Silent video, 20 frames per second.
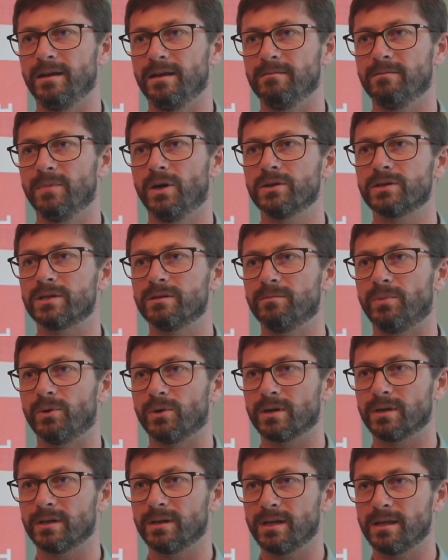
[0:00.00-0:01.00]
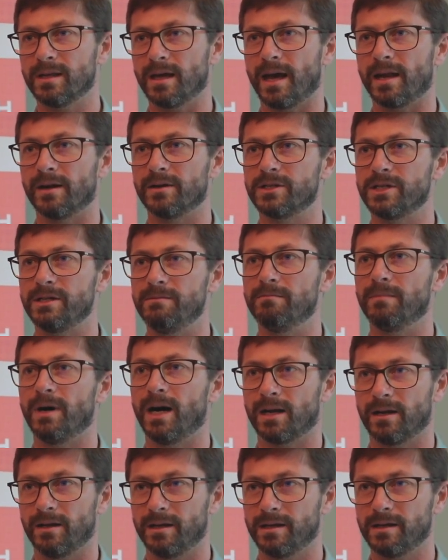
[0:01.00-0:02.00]
most importantly, the energy
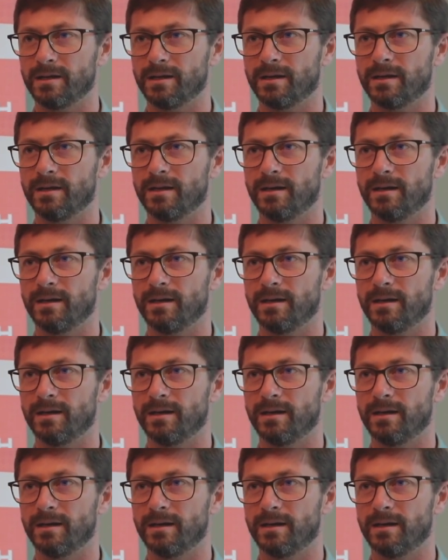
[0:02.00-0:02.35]
modeling